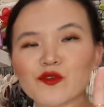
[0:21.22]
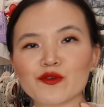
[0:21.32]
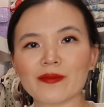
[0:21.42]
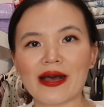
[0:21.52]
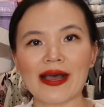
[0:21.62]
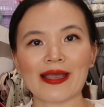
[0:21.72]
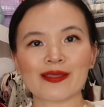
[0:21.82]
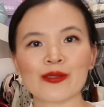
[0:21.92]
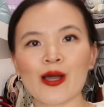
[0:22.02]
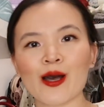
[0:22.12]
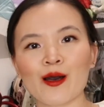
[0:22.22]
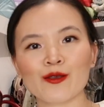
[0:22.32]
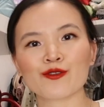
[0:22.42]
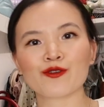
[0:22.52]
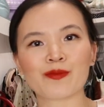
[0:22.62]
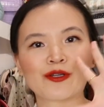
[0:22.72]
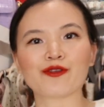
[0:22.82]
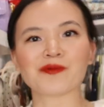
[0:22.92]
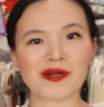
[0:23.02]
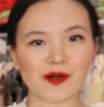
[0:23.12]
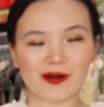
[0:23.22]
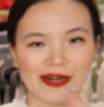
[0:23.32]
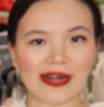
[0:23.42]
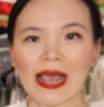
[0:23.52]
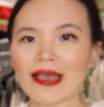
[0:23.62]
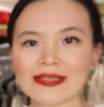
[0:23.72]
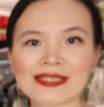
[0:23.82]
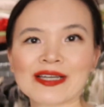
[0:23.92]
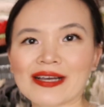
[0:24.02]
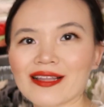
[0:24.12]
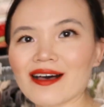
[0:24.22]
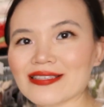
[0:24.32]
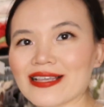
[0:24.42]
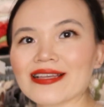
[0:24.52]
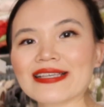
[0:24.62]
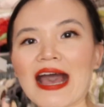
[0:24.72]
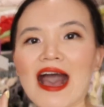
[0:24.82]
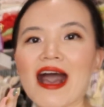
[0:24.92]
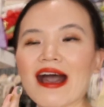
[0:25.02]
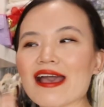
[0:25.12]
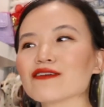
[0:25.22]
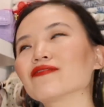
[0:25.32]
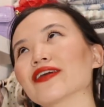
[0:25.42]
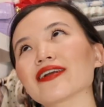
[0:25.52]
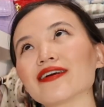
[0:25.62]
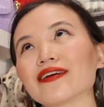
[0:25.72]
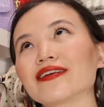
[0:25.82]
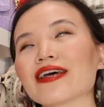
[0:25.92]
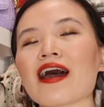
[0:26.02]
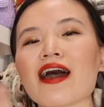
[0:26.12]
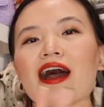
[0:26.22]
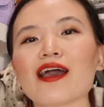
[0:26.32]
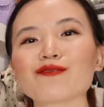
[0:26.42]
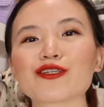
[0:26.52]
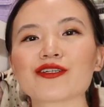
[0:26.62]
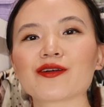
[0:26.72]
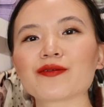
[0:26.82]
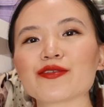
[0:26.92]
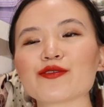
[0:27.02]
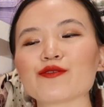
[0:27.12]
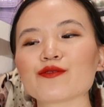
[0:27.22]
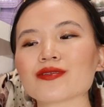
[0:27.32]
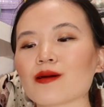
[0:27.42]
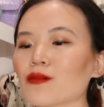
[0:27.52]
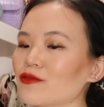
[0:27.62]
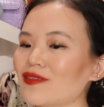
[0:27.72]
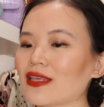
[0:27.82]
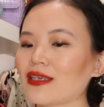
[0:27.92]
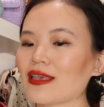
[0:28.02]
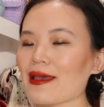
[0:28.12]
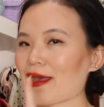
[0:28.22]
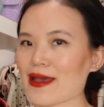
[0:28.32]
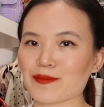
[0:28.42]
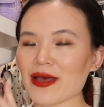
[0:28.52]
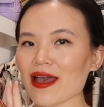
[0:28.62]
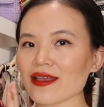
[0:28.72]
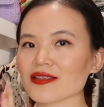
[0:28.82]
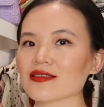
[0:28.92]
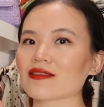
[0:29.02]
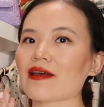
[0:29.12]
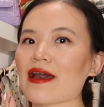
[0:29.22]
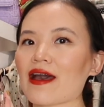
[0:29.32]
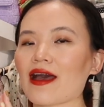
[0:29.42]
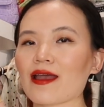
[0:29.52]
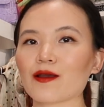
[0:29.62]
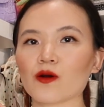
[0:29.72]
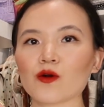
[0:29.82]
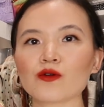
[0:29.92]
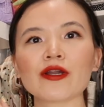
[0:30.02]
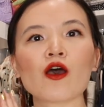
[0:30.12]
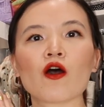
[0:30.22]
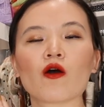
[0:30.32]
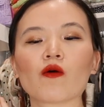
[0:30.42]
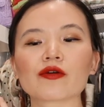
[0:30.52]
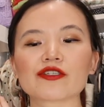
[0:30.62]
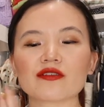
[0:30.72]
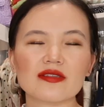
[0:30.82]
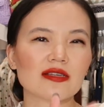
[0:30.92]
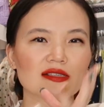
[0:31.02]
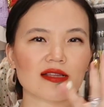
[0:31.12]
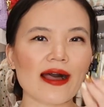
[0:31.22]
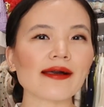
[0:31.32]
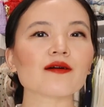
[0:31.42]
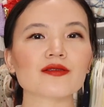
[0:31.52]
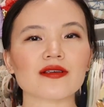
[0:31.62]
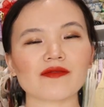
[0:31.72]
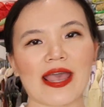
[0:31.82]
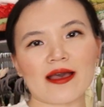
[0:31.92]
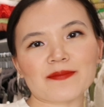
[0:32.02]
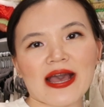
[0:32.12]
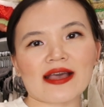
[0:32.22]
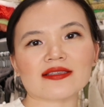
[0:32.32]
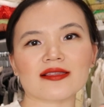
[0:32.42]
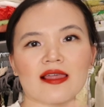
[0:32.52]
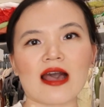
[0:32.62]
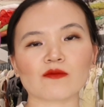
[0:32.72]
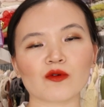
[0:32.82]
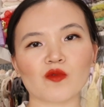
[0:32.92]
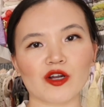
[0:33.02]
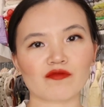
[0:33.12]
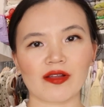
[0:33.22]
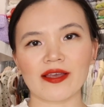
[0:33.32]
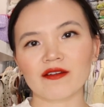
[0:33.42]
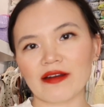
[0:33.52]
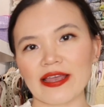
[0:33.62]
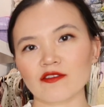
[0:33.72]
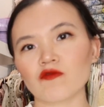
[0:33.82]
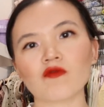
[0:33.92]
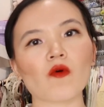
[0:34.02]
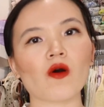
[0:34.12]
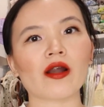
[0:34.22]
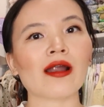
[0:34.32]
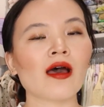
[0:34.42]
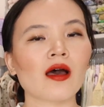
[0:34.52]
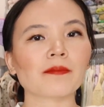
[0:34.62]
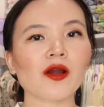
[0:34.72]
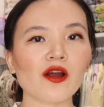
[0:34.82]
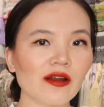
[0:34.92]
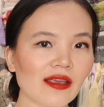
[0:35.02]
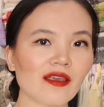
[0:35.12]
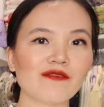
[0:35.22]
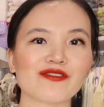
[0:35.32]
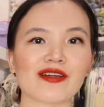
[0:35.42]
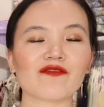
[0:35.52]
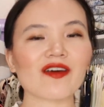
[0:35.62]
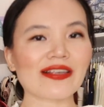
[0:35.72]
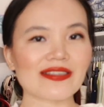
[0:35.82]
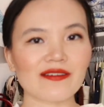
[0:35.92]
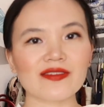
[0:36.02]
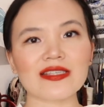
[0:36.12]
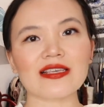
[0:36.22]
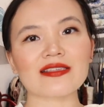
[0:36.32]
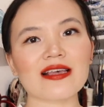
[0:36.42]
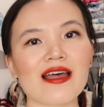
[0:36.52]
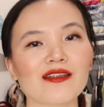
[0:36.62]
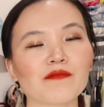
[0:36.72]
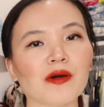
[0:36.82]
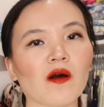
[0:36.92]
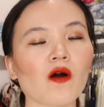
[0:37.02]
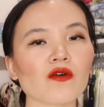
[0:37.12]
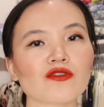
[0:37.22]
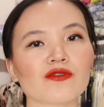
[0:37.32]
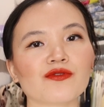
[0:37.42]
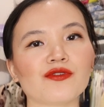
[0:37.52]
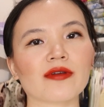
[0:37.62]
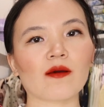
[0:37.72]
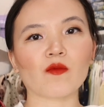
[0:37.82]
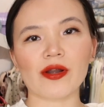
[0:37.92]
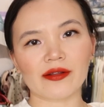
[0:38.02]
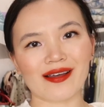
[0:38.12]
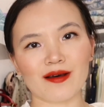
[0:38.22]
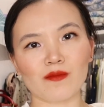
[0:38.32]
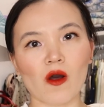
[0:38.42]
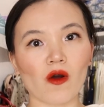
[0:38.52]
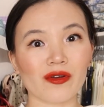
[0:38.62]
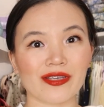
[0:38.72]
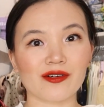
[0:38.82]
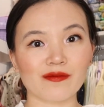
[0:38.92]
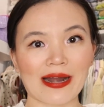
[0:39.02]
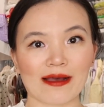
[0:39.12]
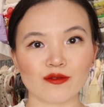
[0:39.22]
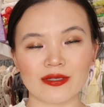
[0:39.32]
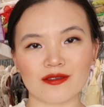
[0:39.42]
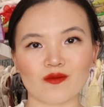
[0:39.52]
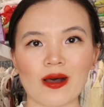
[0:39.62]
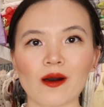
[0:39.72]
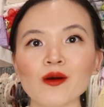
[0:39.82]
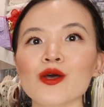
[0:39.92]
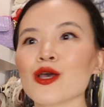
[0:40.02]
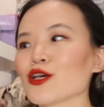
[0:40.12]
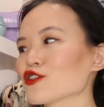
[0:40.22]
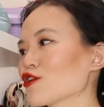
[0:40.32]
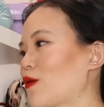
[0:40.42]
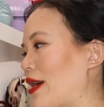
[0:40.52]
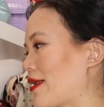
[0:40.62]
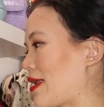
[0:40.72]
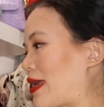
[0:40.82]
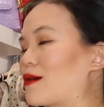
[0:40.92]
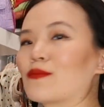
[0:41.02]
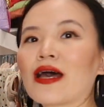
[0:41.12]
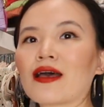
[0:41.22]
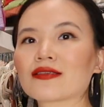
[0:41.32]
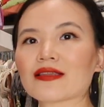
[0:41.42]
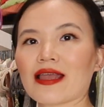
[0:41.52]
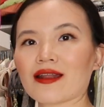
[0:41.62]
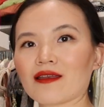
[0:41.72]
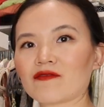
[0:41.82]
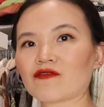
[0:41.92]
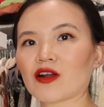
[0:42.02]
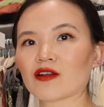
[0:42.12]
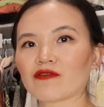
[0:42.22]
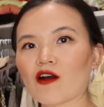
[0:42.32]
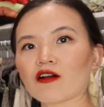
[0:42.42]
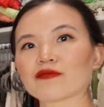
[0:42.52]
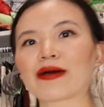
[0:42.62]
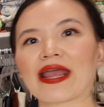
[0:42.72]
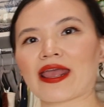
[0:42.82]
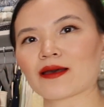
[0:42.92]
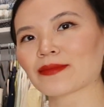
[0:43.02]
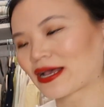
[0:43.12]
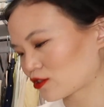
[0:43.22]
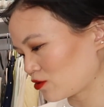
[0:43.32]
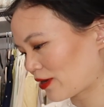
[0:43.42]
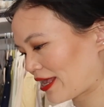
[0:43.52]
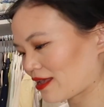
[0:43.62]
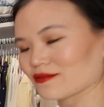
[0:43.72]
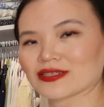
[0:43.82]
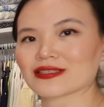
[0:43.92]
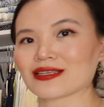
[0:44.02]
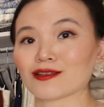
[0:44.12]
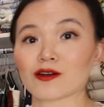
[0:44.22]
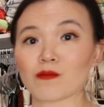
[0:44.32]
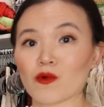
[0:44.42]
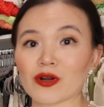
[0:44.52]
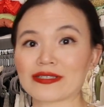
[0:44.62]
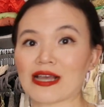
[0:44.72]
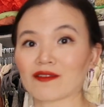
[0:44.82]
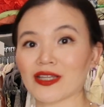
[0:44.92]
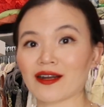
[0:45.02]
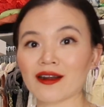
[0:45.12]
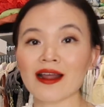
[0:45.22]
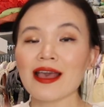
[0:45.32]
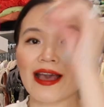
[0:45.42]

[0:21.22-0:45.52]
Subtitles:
to my not super duper organized closet. I figured I would share with you some of the handbags that I own, or just the styles of handbags that will work really great for party, for the festive season, but also you can wear them all year round as well. So I am standing in front of all of my handbags. You can't even see there are more down there.